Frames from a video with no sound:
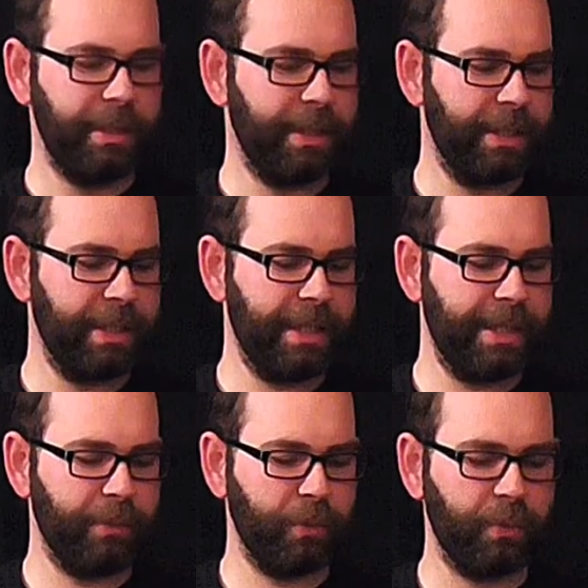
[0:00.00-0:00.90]
I had
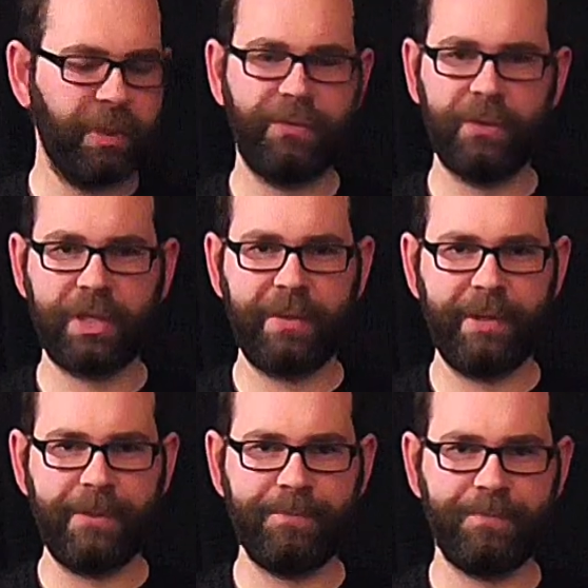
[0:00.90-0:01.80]
the model when he first came
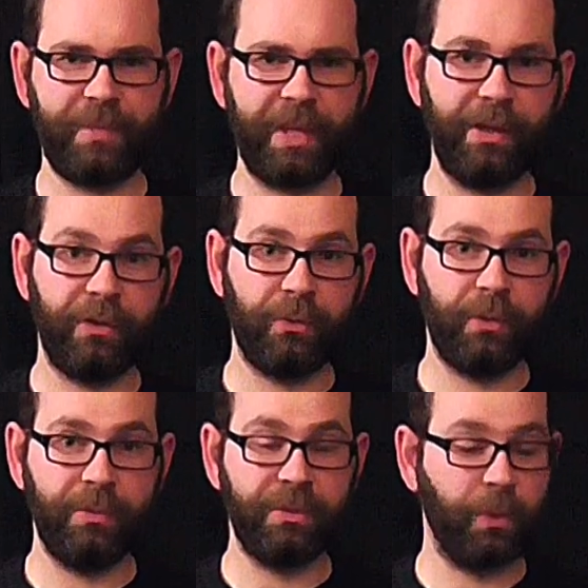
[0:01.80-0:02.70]
out, and I
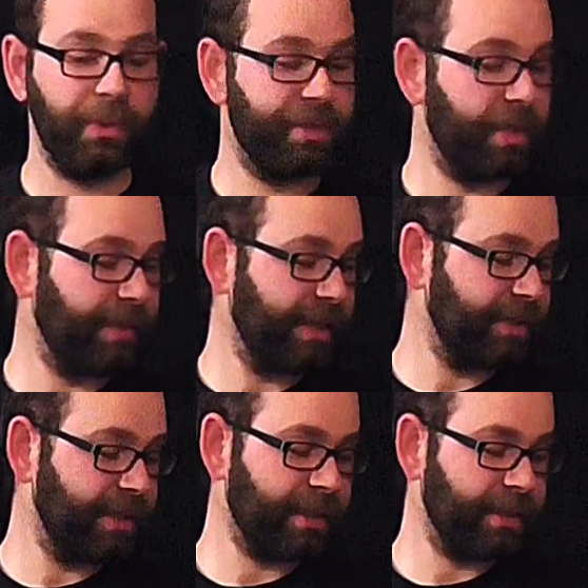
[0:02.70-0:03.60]
thought it was quite
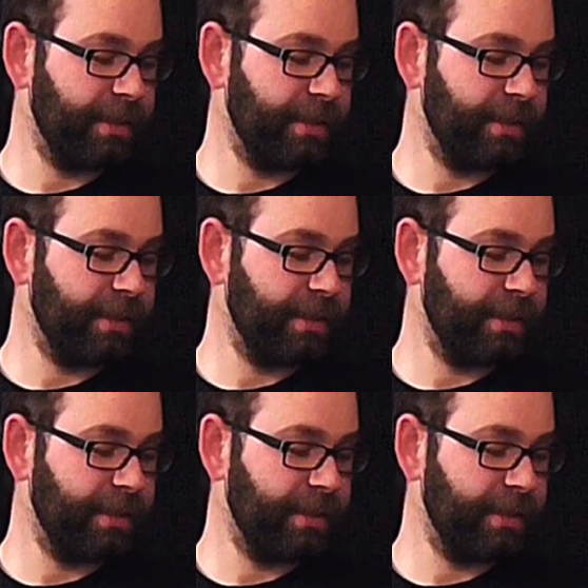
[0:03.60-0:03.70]
cinematic,